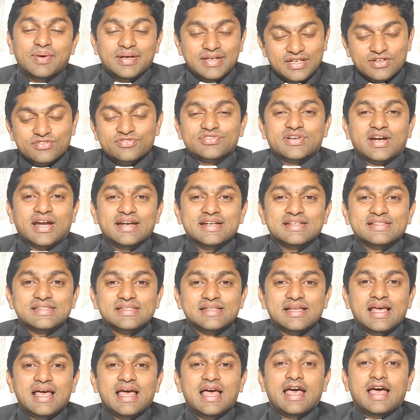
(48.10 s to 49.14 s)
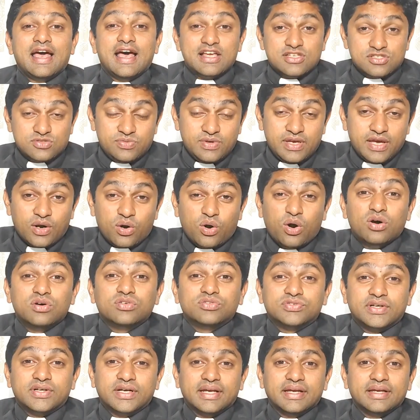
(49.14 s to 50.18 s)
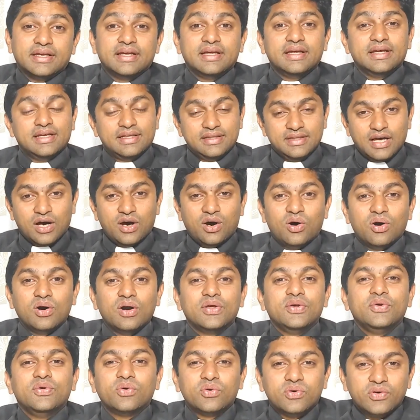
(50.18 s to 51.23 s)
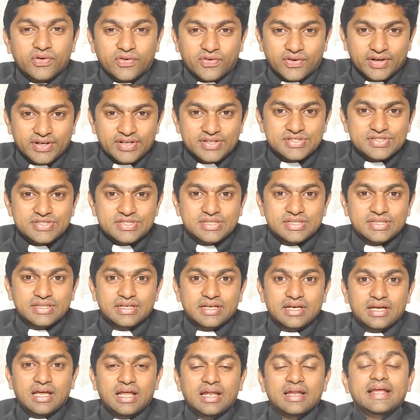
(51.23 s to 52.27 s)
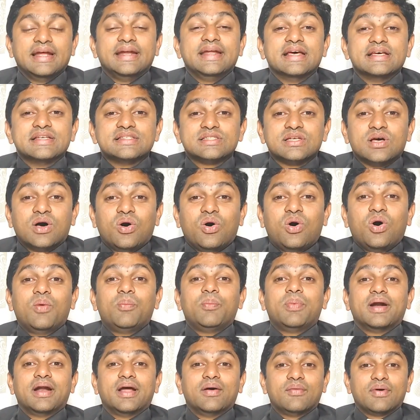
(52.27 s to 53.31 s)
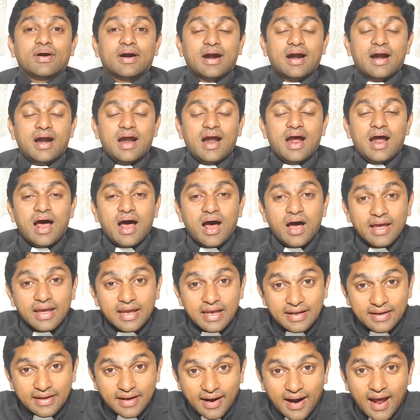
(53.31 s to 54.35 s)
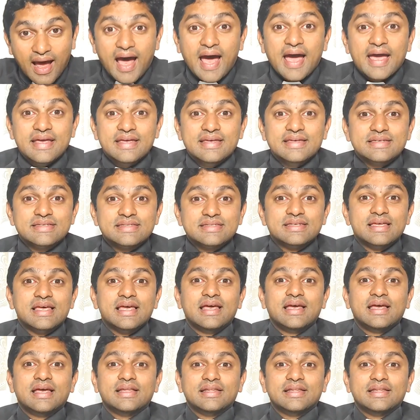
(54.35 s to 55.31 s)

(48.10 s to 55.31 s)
My dear friends, as we are offering the Holy Eucharist, let us open our inner eyes.